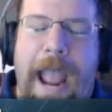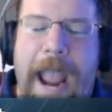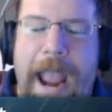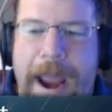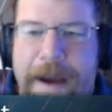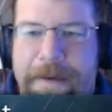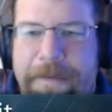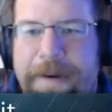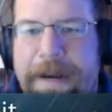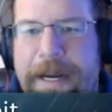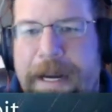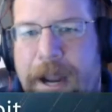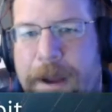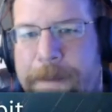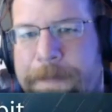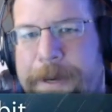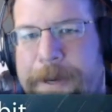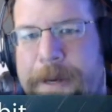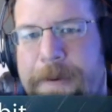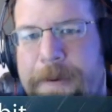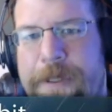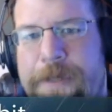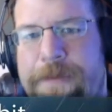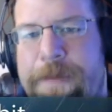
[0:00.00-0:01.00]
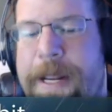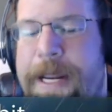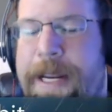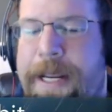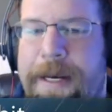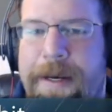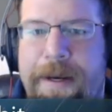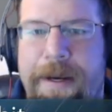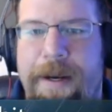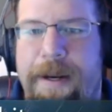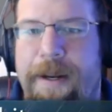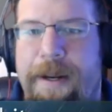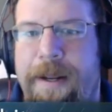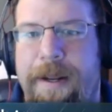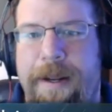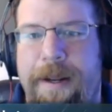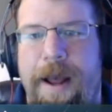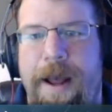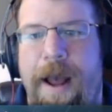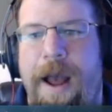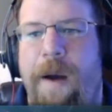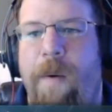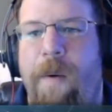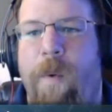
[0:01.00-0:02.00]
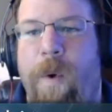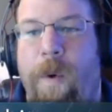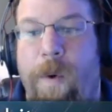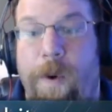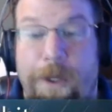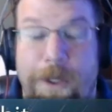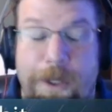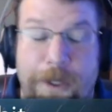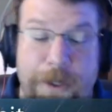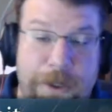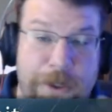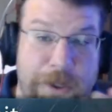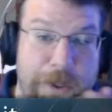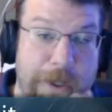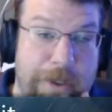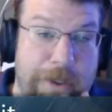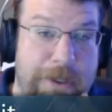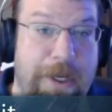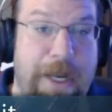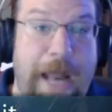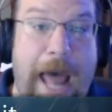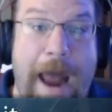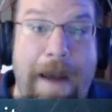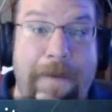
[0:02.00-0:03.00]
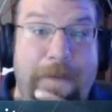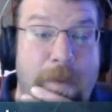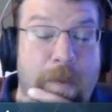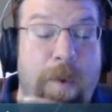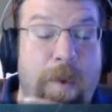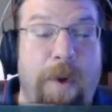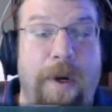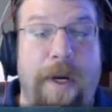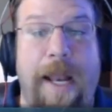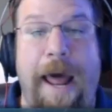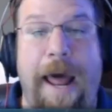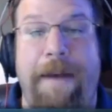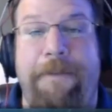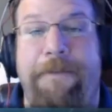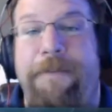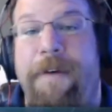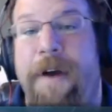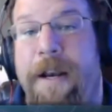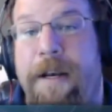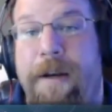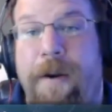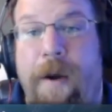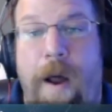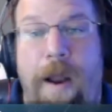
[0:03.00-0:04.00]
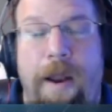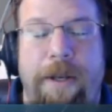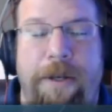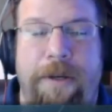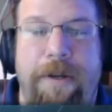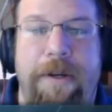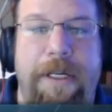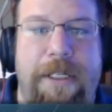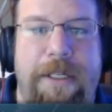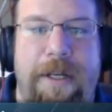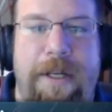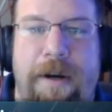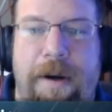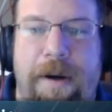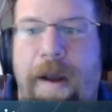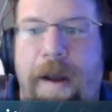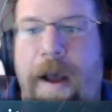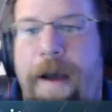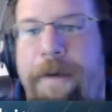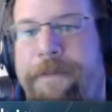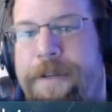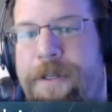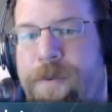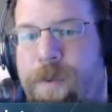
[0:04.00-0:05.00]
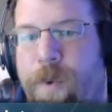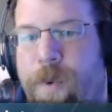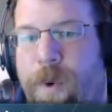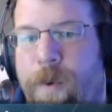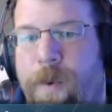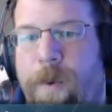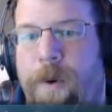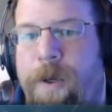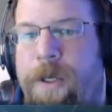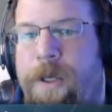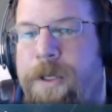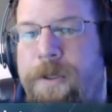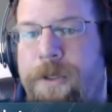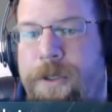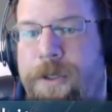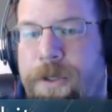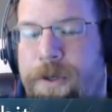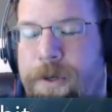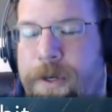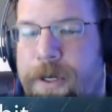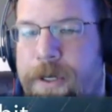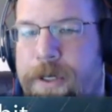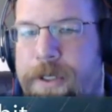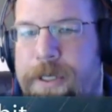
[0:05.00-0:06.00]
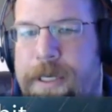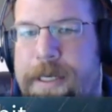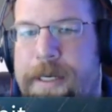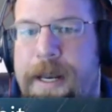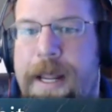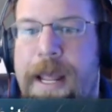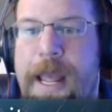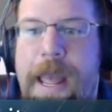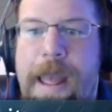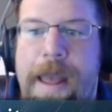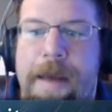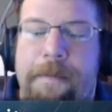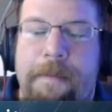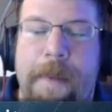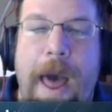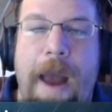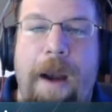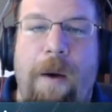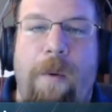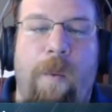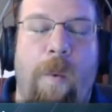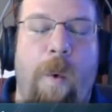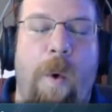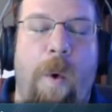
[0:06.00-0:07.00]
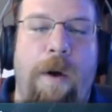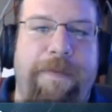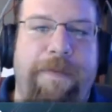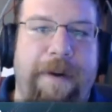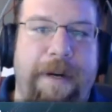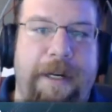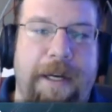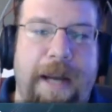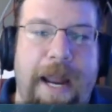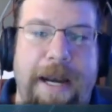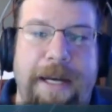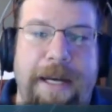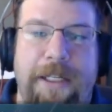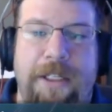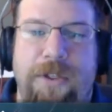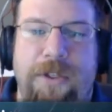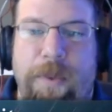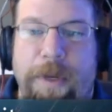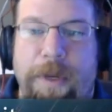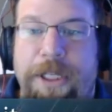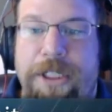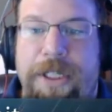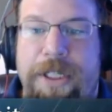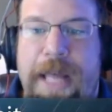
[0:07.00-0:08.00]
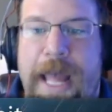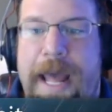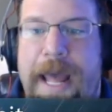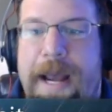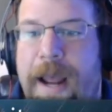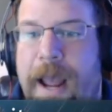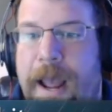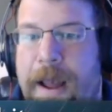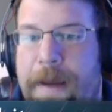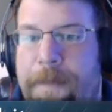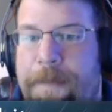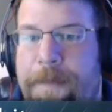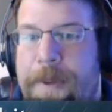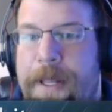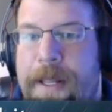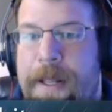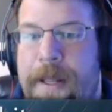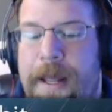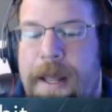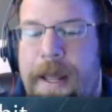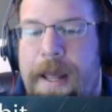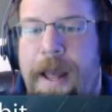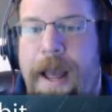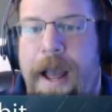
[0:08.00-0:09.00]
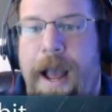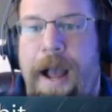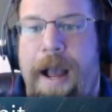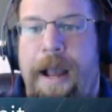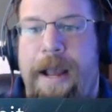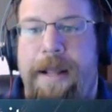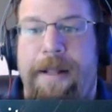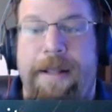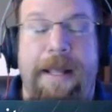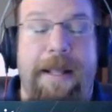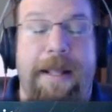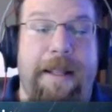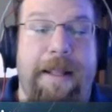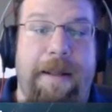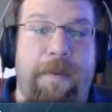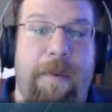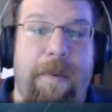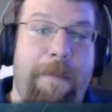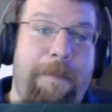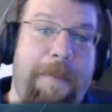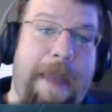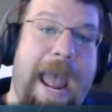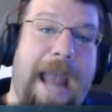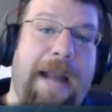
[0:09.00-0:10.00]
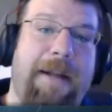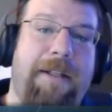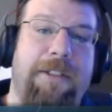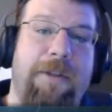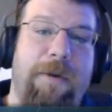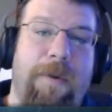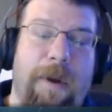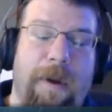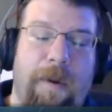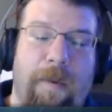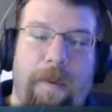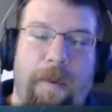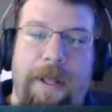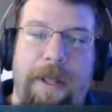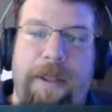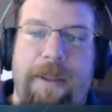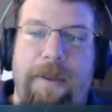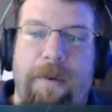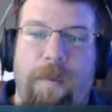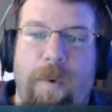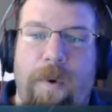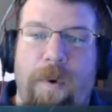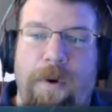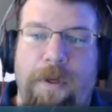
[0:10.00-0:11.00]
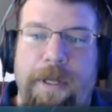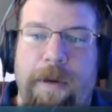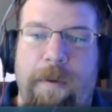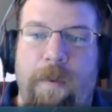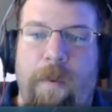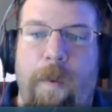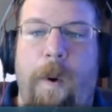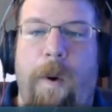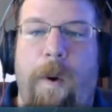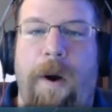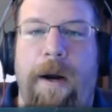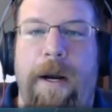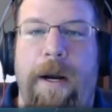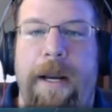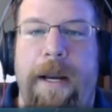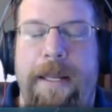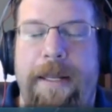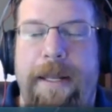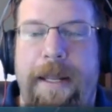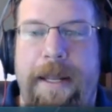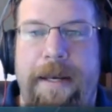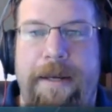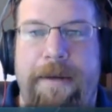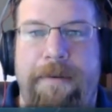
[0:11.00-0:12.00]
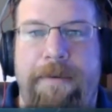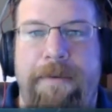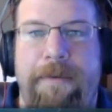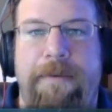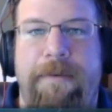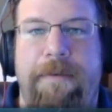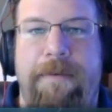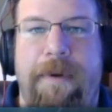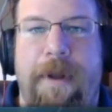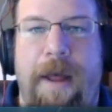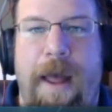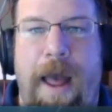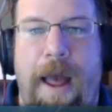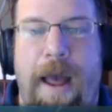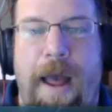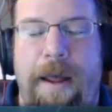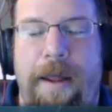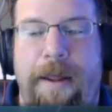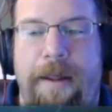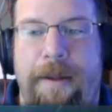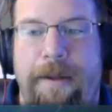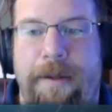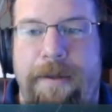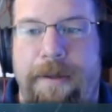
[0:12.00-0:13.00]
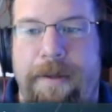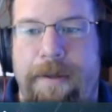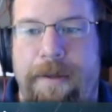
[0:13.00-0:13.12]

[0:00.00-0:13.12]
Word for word: every company was making uh, World War Two shooters. A lot of them were a lot of fun. Call of Duty started off as World War Two shooters, and Modern Warfare kind of switched that up. Uh, and then they went back to it with World at War, and then uh,